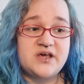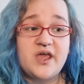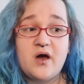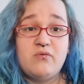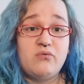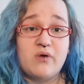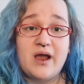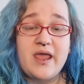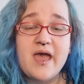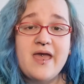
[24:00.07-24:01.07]
like, oh, all
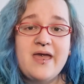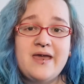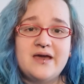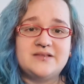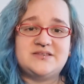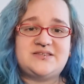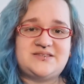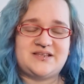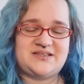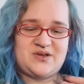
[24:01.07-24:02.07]
right, and
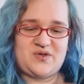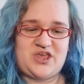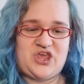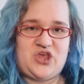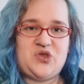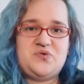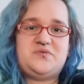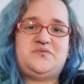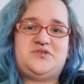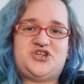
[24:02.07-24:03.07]
sets out
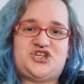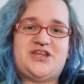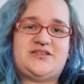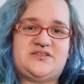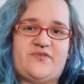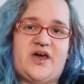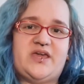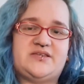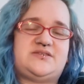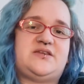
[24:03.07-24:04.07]
huge sheets of
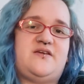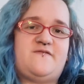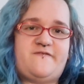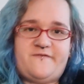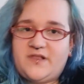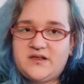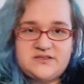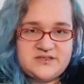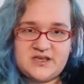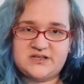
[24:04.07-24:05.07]
ice, and it
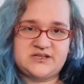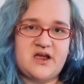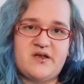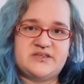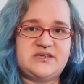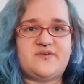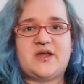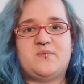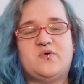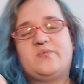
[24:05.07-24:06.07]
floods the entirety of
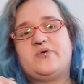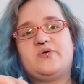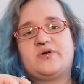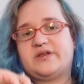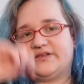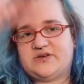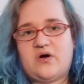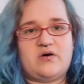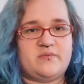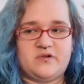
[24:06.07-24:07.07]
Ankh-Morpork, and it's
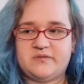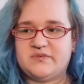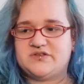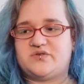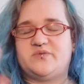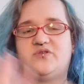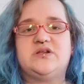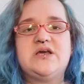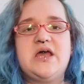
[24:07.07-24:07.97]
horrible and miserable,